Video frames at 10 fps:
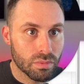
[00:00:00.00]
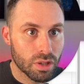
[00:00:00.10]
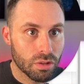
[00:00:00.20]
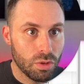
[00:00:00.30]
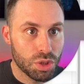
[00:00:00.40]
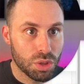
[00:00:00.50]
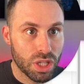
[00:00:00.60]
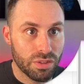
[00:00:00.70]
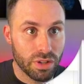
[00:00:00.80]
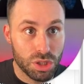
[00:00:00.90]
we should have
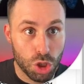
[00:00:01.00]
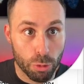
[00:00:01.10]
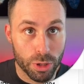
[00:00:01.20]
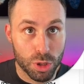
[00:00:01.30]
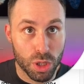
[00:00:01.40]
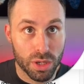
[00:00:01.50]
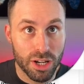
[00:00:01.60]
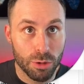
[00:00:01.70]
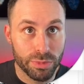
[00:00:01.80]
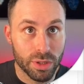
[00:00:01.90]
a geometric column
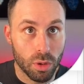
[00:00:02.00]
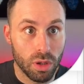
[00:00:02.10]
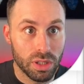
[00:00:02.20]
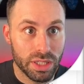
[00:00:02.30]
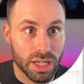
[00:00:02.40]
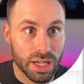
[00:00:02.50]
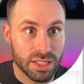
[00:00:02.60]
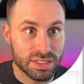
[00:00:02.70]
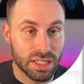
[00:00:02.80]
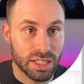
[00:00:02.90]
that only has
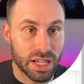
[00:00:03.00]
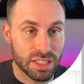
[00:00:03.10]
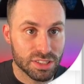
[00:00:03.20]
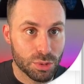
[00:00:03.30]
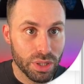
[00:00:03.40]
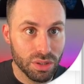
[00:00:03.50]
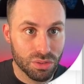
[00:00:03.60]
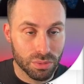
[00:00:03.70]
line strings.